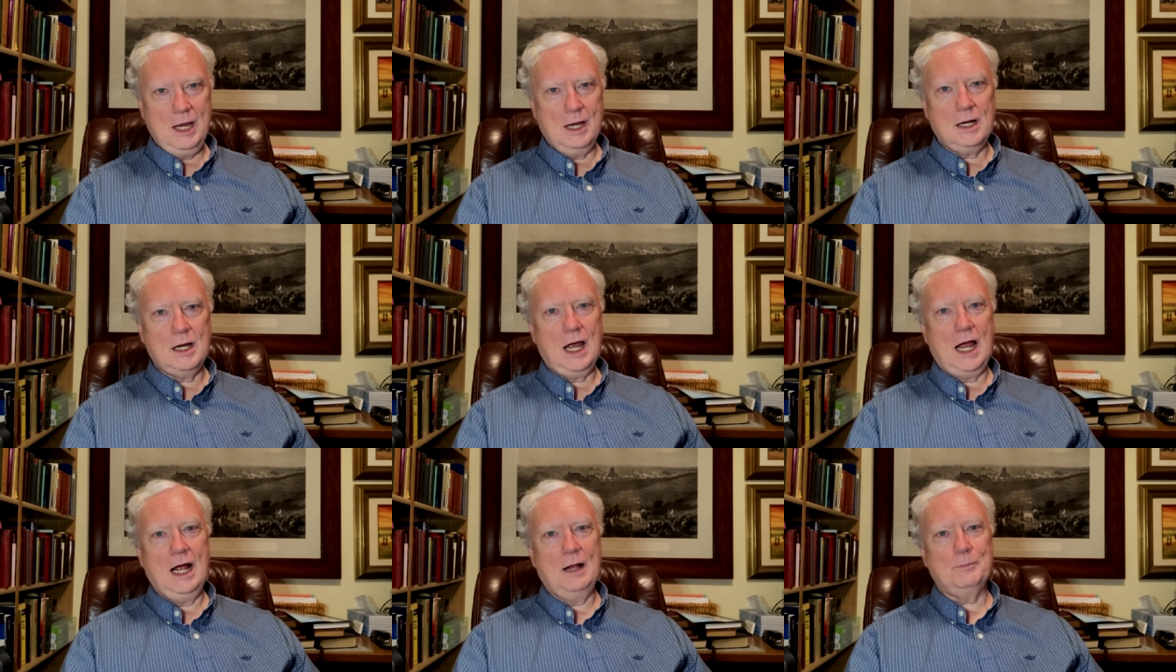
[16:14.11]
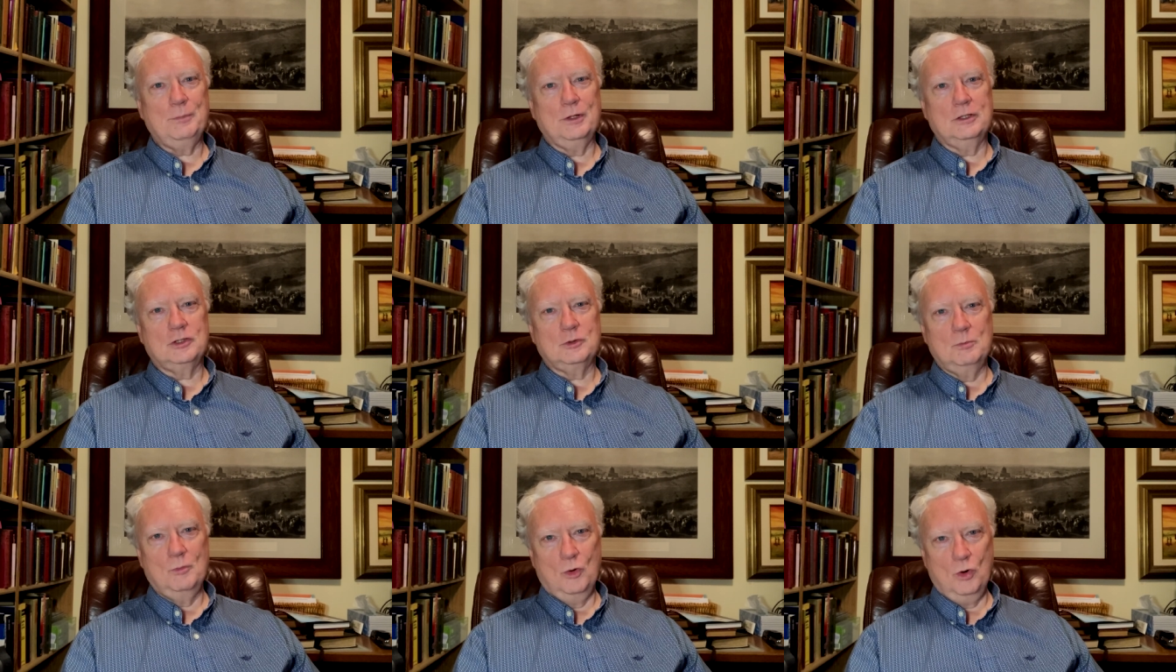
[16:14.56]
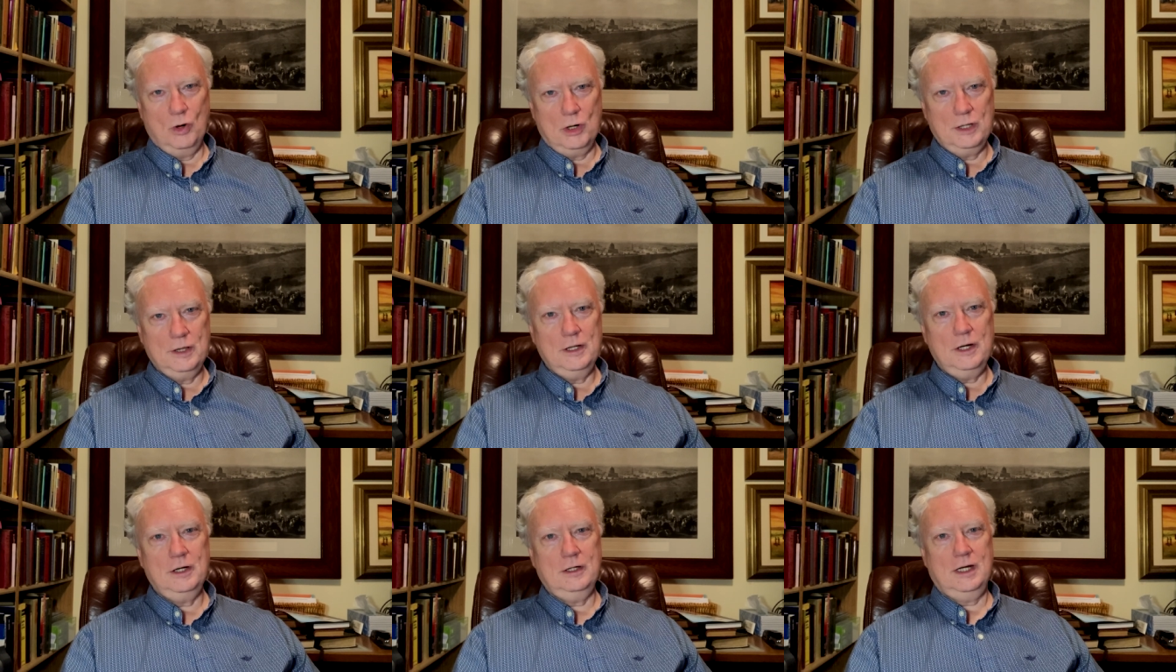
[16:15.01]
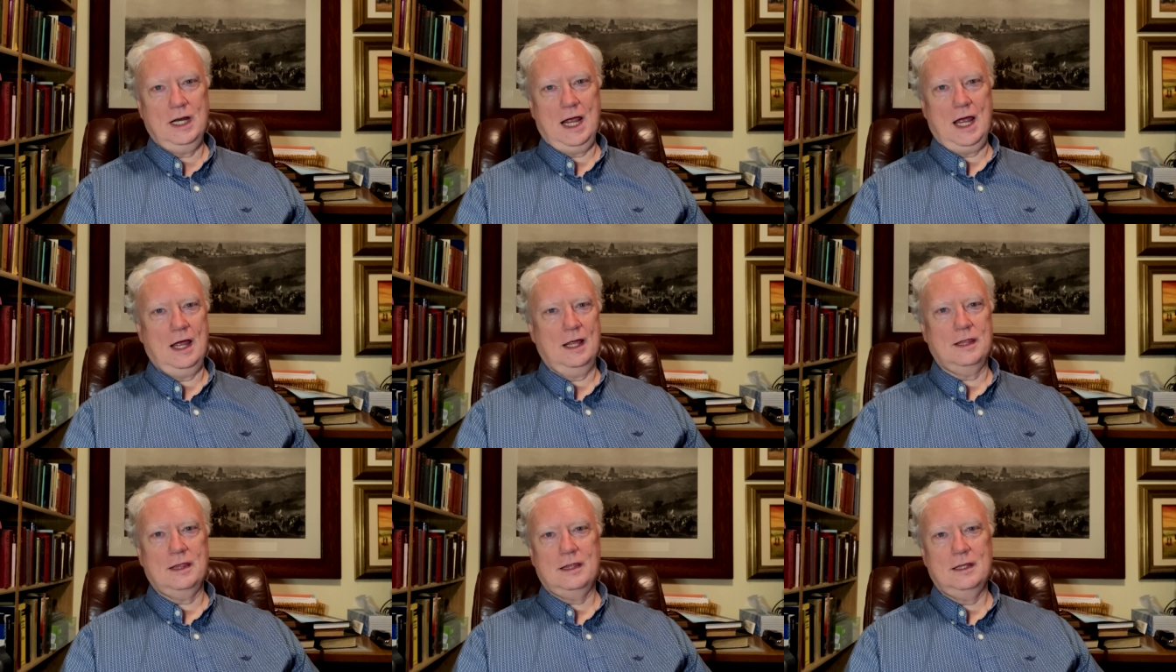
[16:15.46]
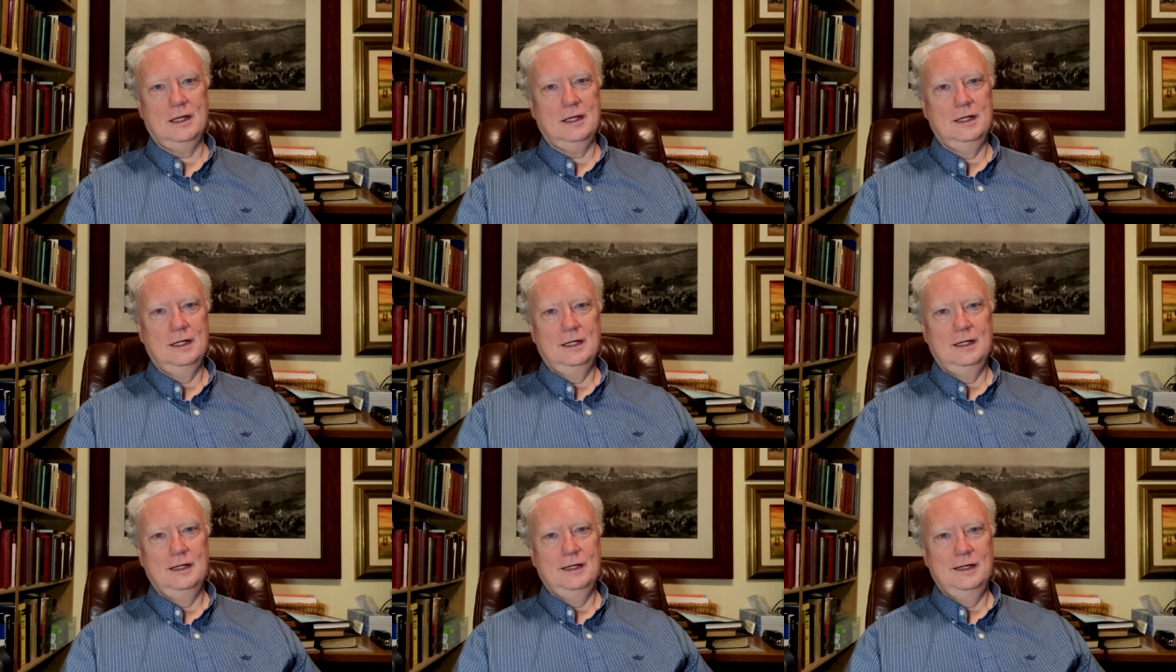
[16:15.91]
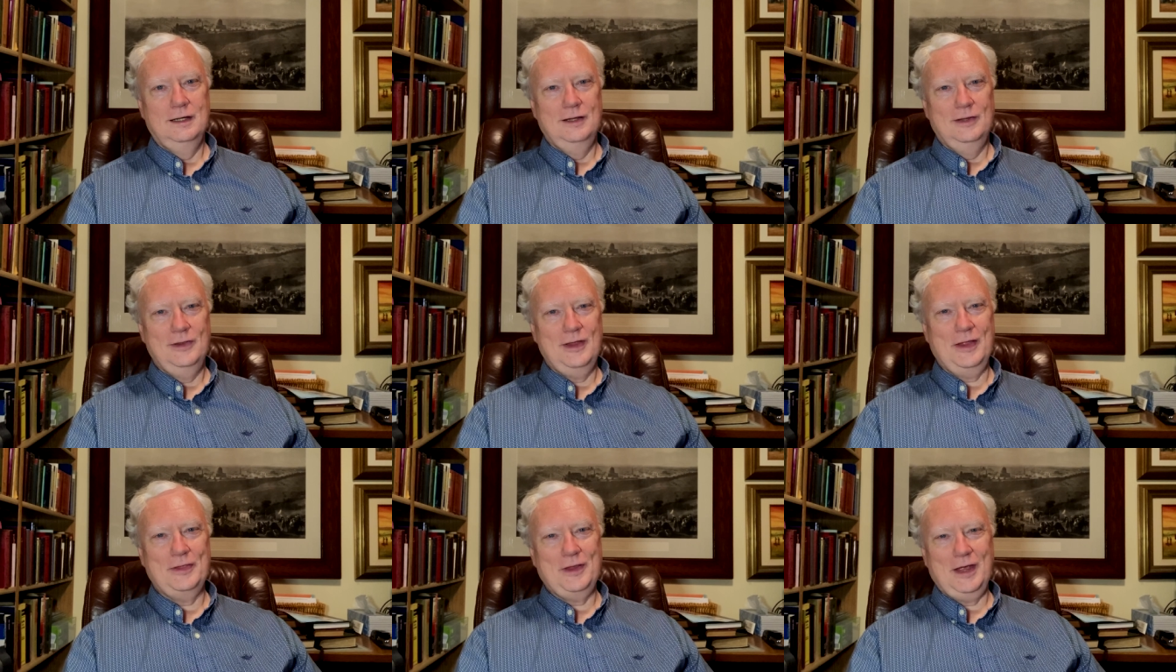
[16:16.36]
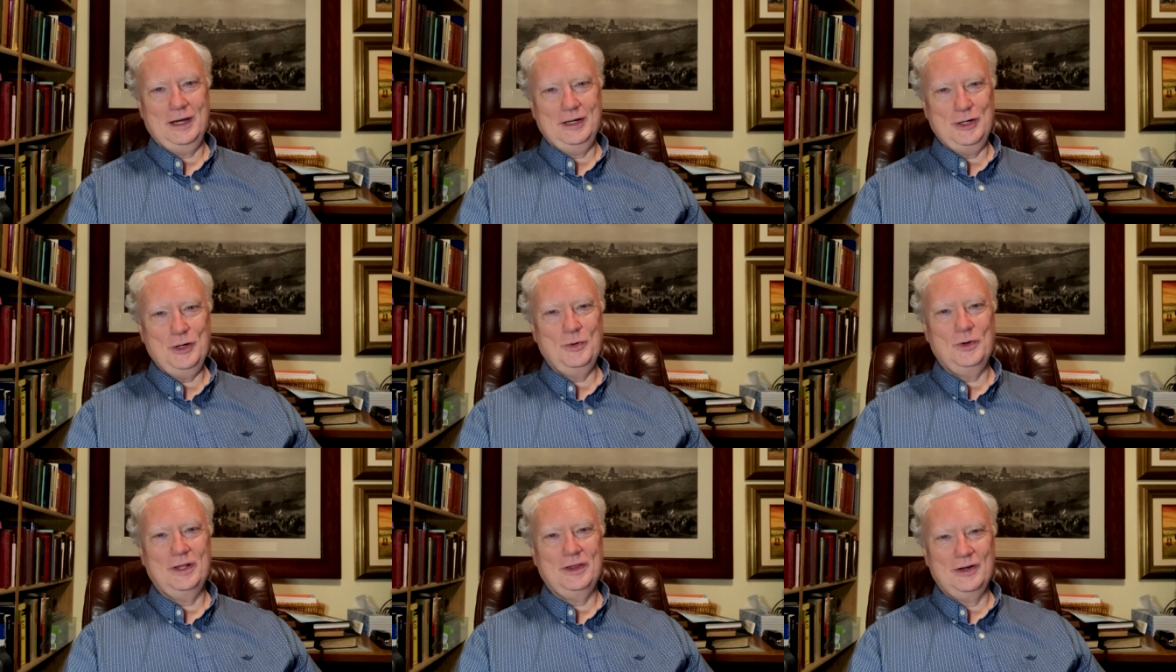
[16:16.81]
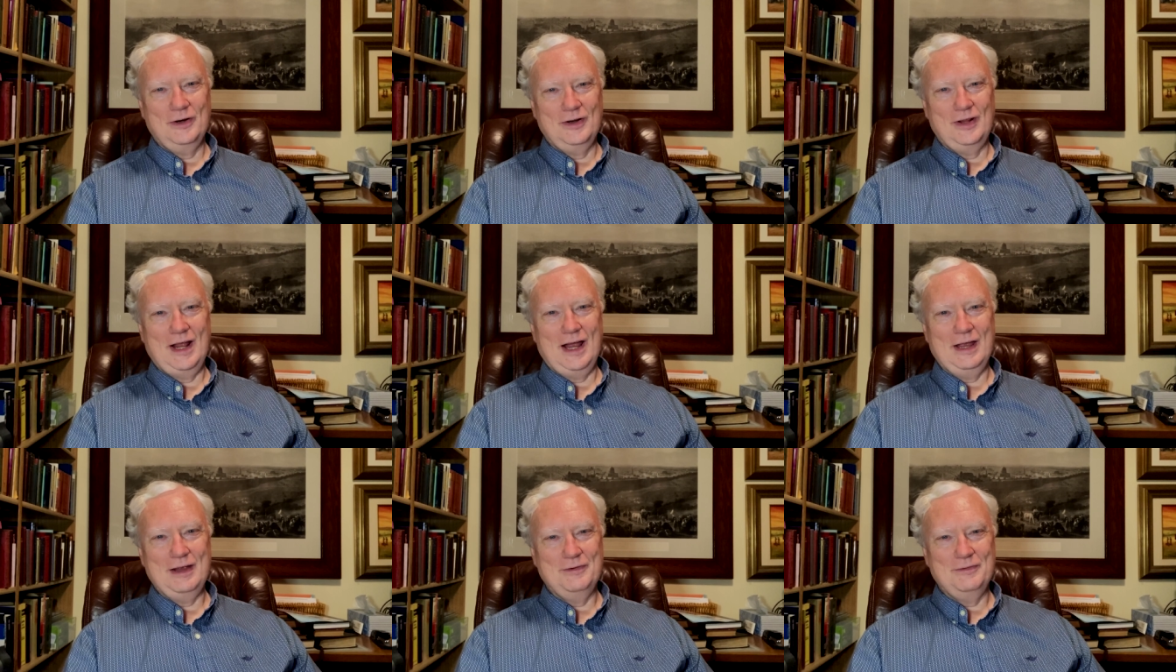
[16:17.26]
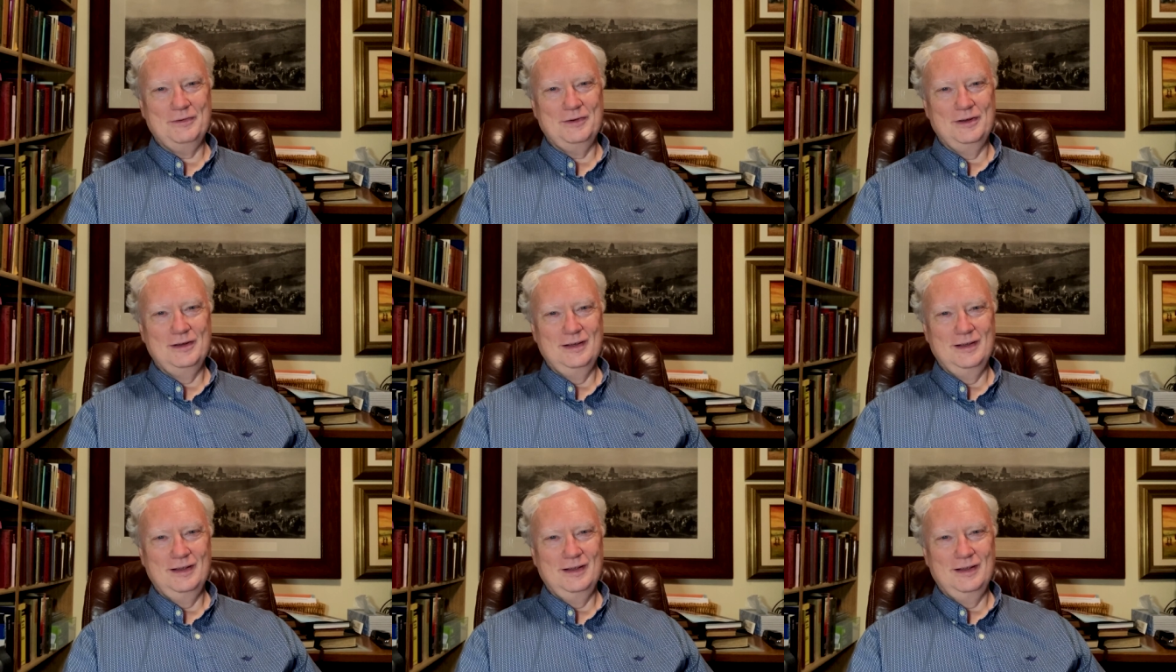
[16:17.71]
accomplish more in their death than they do in their life.